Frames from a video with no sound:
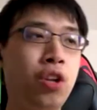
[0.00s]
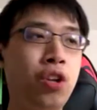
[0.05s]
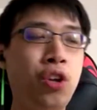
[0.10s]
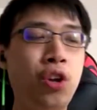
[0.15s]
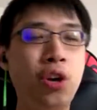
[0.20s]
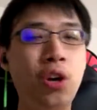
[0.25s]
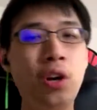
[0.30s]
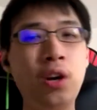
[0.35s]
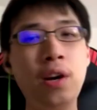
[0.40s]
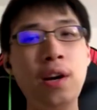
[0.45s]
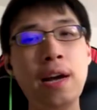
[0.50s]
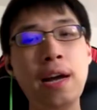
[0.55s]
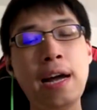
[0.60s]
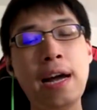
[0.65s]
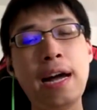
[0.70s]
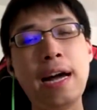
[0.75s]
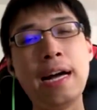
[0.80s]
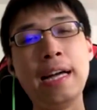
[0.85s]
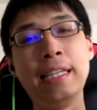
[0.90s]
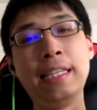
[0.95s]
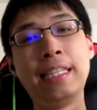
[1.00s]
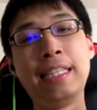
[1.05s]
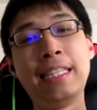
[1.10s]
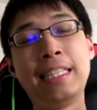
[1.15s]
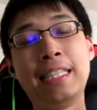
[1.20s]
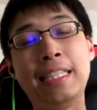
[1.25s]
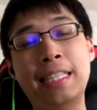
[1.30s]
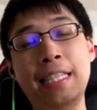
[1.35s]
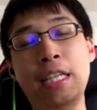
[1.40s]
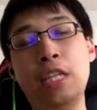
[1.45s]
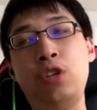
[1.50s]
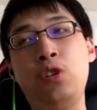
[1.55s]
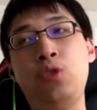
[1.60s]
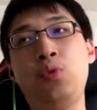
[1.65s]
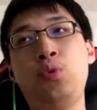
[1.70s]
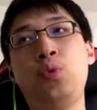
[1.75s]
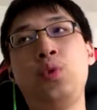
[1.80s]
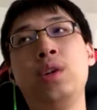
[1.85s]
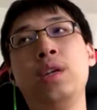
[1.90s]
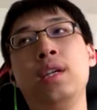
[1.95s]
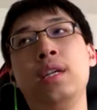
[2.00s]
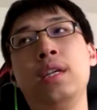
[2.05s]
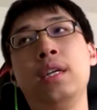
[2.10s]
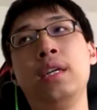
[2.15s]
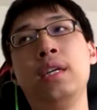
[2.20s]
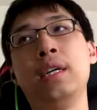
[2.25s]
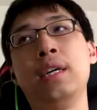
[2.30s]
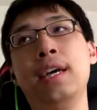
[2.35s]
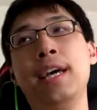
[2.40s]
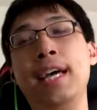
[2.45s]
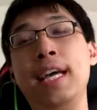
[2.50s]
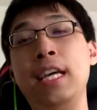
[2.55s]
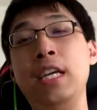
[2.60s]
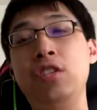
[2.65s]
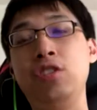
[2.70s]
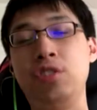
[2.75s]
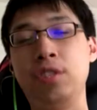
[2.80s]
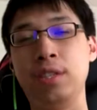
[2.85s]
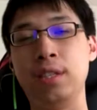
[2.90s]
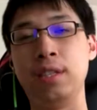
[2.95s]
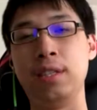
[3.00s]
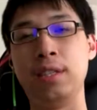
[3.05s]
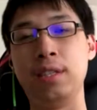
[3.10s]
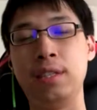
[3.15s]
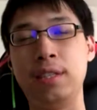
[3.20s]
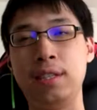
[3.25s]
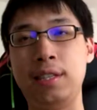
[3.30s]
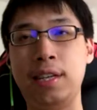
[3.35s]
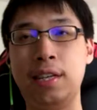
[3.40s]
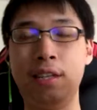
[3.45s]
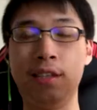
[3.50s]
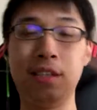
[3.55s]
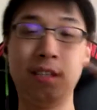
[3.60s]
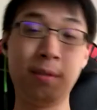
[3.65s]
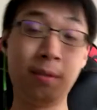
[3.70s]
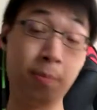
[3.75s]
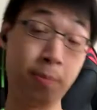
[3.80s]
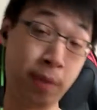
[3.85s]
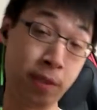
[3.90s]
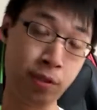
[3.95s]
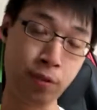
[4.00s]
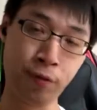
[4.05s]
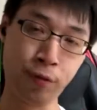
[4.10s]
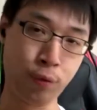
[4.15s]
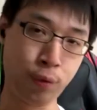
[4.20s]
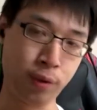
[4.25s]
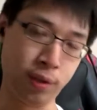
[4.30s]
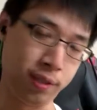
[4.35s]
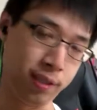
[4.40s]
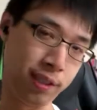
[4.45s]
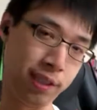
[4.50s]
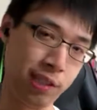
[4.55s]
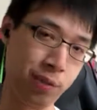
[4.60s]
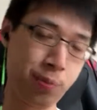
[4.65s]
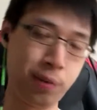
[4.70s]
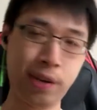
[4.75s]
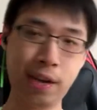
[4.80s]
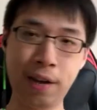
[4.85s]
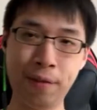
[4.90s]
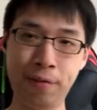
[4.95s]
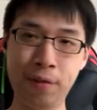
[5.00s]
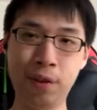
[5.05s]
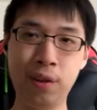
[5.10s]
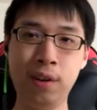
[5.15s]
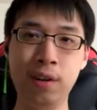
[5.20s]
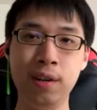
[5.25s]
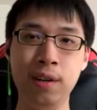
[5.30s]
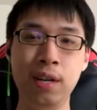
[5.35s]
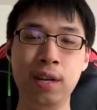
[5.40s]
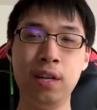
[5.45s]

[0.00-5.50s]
You're a secret agent, it's like a special forces, whatever.